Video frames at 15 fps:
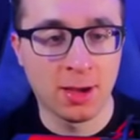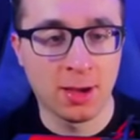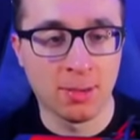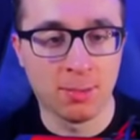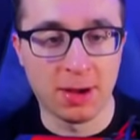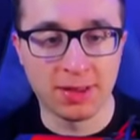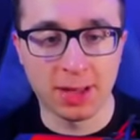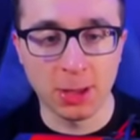
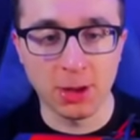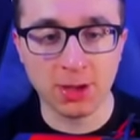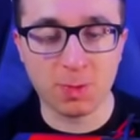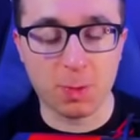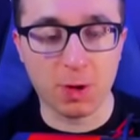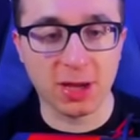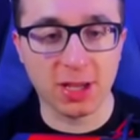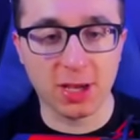But they
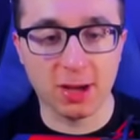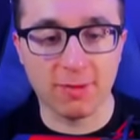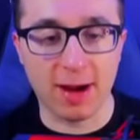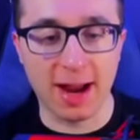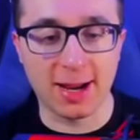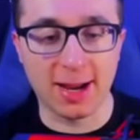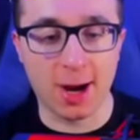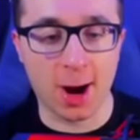looked pretty good
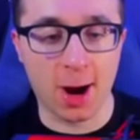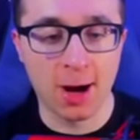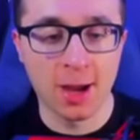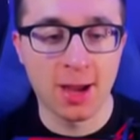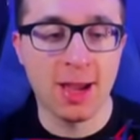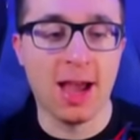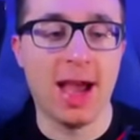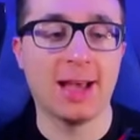right here
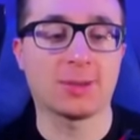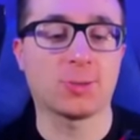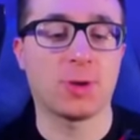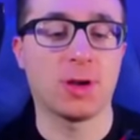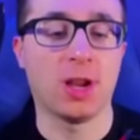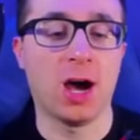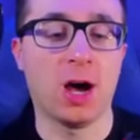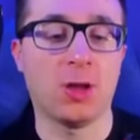as
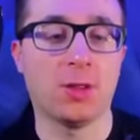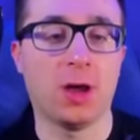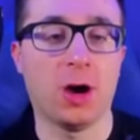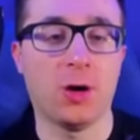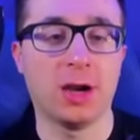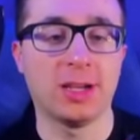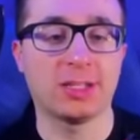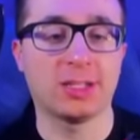
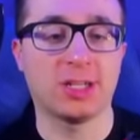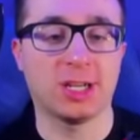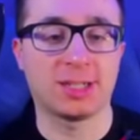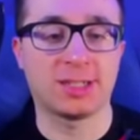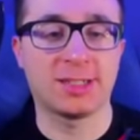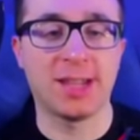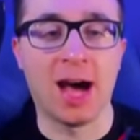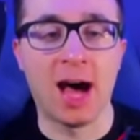Ronaldo is
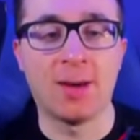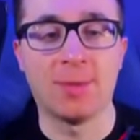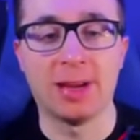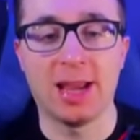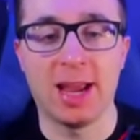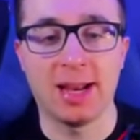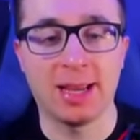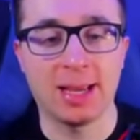just
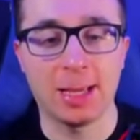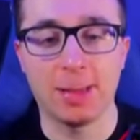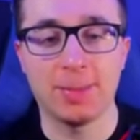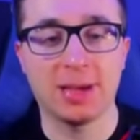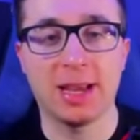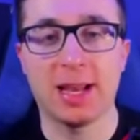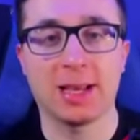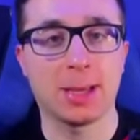dominating in the
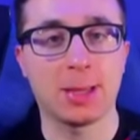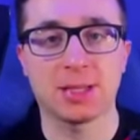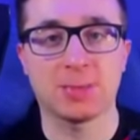beginning of this